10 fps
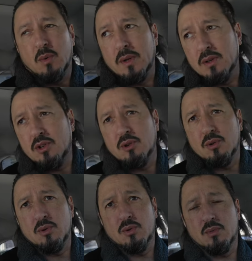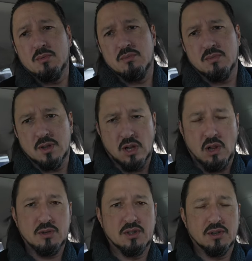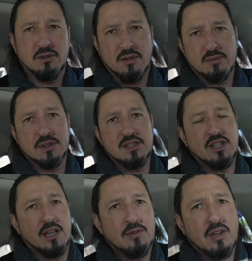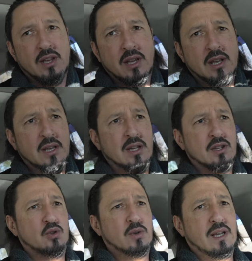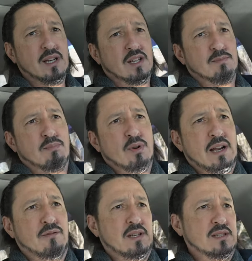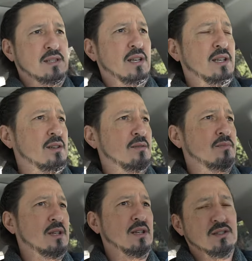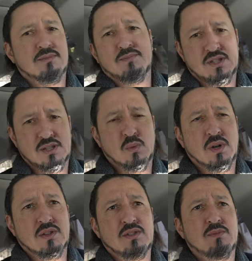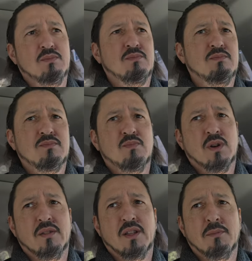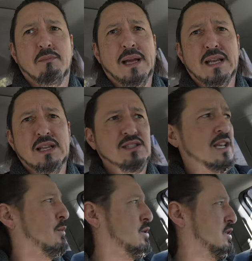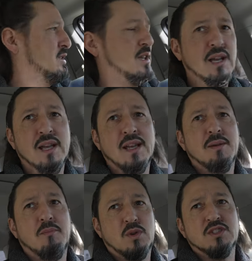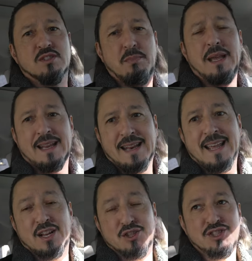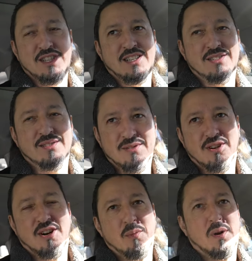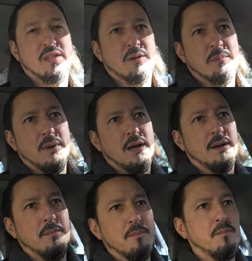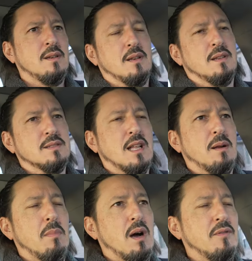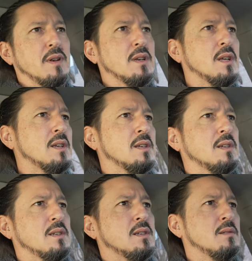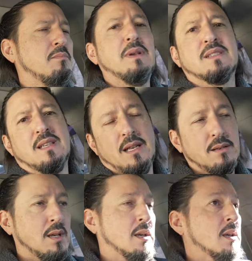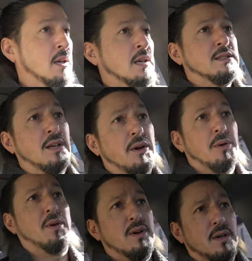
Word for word: going to the closer three ships to get us breakfast because she wants one of their Becky sandwiches, which is bacon, egg, and cheese on one of their, uh, it's not a muffin, biscuit. So,